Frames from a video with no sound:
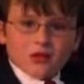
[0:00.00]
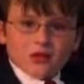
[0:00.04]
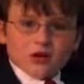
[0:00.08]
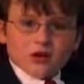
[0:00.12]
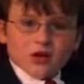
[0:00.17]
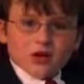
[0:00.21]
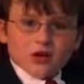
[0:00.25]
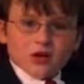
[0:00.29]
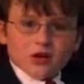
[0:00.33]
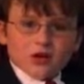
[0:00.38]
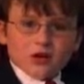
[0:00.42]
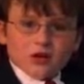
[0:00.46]

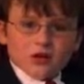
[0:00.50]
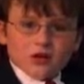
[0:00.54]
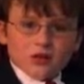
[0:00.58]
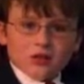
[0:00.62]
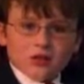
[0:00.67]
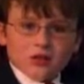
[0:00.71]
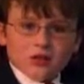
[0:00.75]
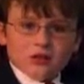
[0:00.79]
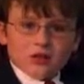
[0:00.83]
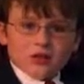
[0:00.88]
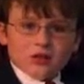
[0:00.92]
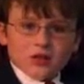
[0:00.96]
called
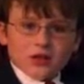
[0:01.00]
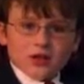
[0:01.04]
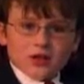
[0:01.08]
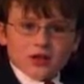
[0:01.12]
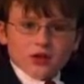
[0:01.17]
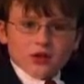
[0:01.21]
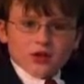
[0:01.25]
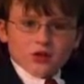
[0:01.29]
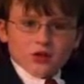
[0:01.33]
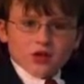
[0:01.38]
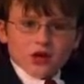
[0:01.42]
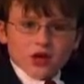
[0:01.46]

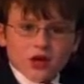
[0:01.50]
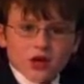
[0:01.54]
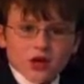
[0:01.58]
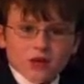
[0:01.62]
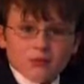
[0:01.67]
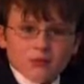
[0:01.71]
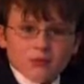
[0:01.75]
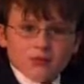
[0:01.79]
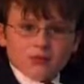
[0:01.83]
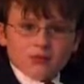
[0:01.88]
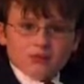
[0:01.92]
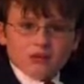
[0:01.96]
Little
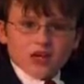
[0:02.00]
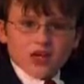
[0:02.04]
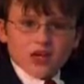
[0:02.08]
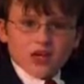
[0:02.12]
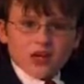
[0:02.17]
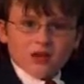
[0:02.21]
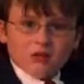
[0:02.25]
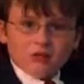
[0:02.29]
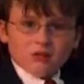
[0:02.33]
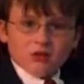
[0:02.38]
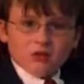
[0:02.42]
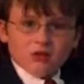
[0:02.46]
Shop of
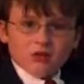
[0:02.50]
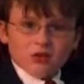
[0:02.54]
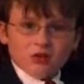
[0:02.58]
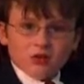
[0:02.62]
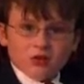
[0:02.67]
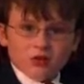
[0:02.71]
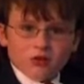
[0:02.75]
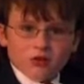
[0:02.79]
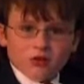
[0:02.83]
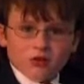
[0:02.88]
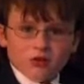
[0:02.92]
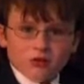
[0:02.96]

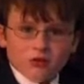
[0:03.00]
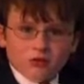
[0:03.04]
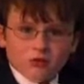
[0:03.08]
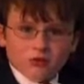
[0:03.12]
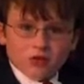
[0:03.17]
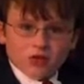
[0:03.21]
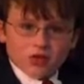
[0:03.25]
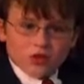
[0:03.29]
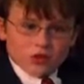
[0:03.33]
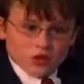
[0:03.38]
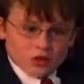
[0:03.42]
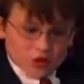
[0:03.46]
Hamsters,
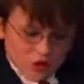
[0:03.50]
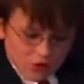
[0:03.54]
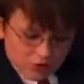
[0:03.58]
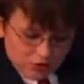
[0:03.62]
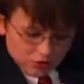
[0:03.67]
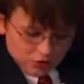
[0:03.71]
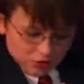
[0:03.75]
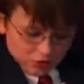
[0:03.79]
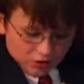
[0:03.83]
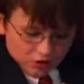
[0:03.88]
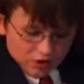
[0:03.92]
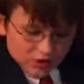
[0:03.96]
which is
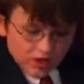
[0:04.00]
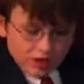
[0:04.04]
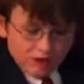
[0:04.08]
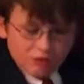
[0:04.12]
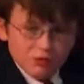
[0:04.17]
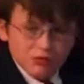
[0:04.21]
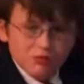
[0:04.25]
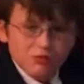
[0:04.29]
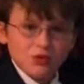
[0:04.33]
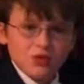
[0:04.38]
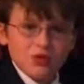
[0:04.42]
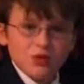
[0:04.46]
also the
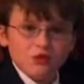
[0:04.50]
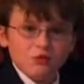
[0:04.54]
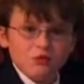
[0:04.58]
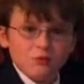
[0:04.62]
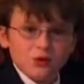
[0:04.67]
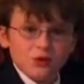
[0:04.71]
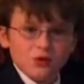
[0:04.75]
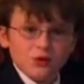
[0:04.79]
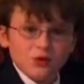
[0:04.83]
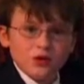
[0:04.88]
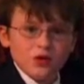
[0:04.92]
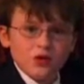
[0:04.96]
name of this
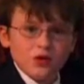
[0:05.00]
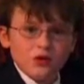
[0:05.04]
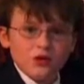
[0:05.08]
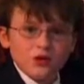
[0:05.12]
book.